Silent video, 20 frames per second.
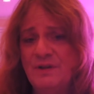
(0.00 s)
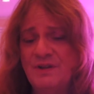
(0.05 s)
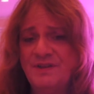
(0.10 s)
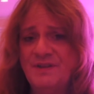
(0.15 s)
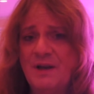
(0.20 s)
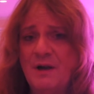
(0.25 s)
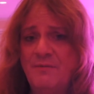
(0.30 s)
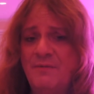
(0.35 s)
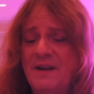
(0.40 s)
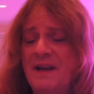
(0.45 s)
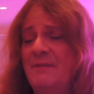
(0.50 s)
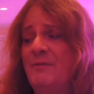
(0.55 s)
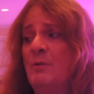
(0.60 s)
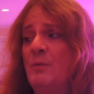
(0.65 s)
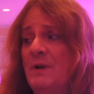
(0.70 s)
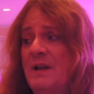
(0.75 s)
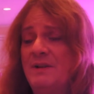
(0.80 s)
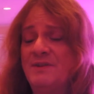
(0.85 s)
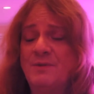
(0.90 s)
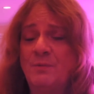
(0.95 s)
yourself and
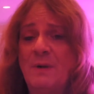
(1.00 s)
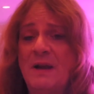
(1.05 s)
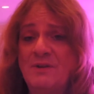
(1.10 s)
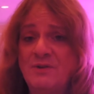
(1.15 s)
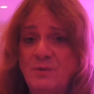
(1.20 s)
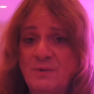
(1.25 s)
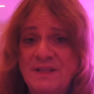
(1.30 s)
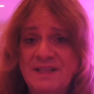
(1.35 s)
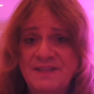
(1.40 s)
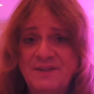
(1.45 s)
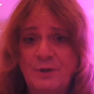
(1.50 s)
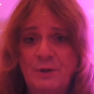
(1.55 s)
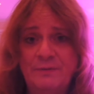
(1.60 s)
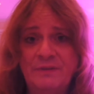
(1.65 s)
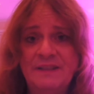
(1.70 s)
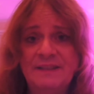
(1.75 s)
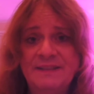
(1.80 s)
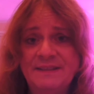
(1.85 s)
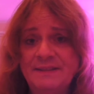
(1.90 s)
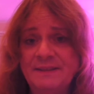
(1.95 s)
everyone else around you a
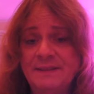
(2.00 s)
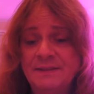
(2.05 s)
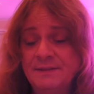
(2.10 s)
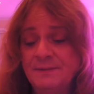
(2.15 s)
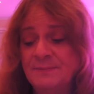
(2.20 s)
disservice.